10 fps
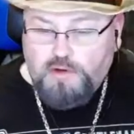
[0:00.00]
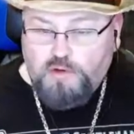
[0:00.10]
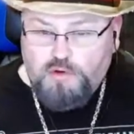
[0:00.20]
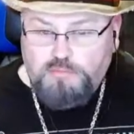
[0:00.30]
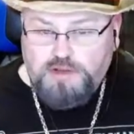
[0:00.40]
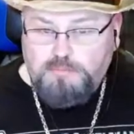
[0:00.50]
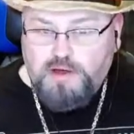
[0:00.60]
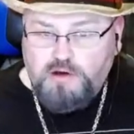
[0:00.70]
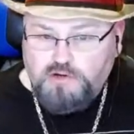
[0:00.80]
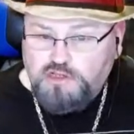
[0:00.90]
Roman
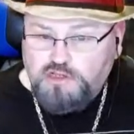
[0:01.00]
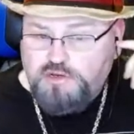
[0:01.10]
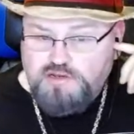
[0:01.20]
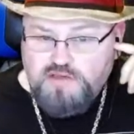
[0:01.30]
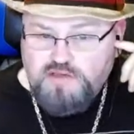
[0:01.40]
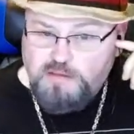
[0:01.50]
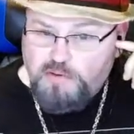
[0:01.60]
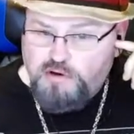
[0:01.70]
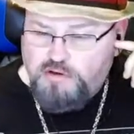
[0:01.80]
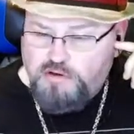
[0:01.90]
Empire, including taking
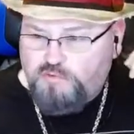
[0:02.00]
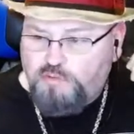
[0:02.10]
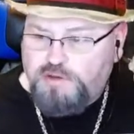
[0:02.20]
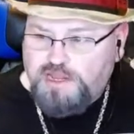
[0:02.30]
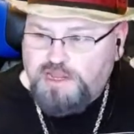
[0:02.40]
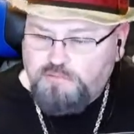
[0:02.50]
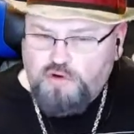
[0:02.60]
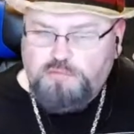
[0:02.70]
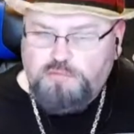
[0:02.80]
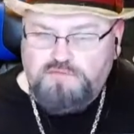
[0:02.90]
part in the
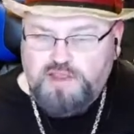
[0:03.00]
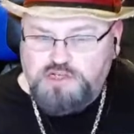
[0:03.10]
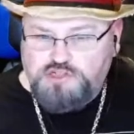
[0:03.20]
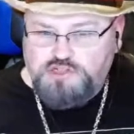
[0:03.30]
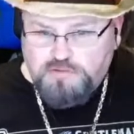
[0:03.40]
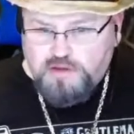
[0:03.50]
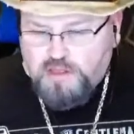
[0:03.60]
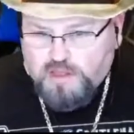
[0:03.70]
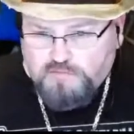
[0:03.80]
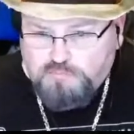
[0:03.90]
Roman invasion
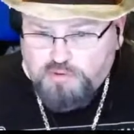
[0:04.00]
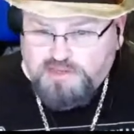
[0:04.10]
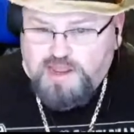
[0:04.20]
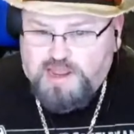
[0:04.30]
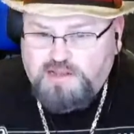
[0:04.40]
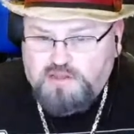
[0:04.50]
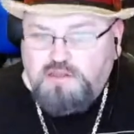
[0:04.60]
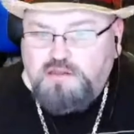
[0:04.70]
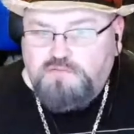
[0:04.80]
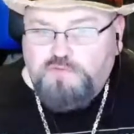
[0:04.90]
of Britannia
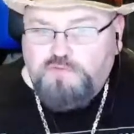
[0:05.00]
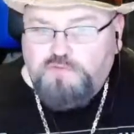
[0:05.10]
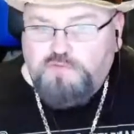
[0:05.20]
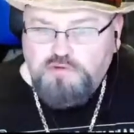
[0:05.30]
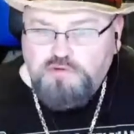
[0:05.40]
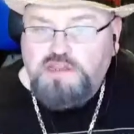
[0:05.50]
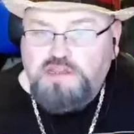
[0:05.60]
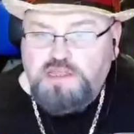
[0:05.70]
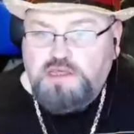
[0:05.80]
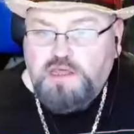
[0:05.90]
in
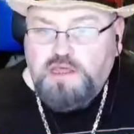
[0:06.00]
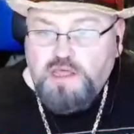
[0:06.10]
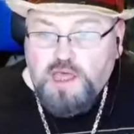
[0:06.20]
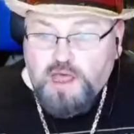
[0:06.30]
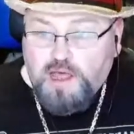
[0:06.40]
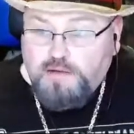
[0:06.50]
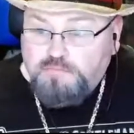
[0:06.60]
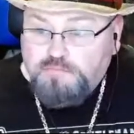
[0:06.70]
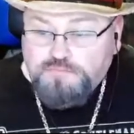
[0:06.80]
43 AD.